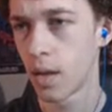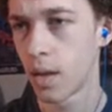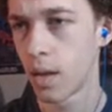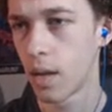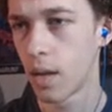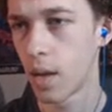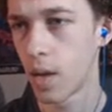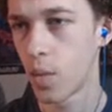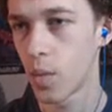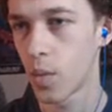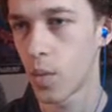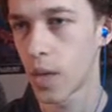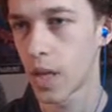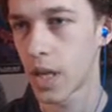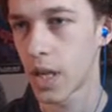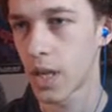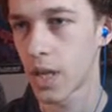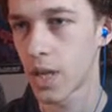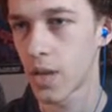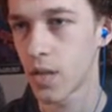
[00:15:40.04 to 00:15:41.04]
I want to play
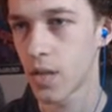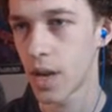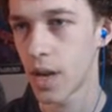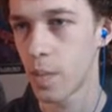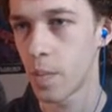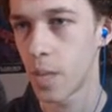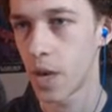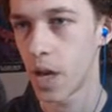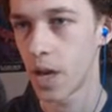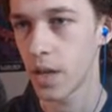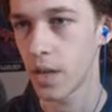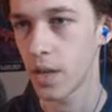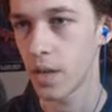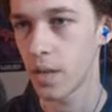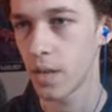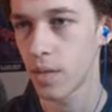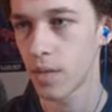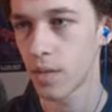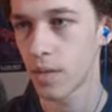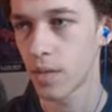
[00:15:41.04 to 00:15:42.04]
like you. I admire
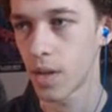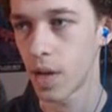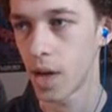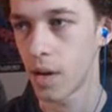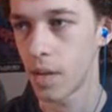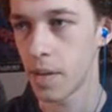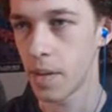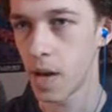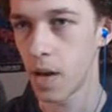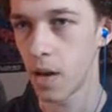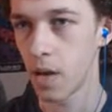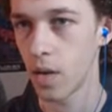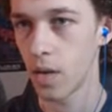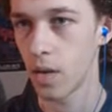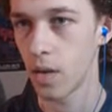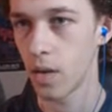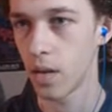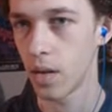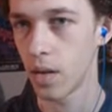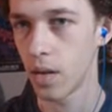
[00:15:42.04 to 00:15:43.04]
you. I mean,
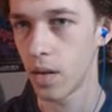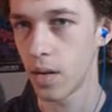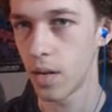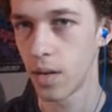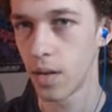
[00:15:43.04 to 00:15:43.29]
uh...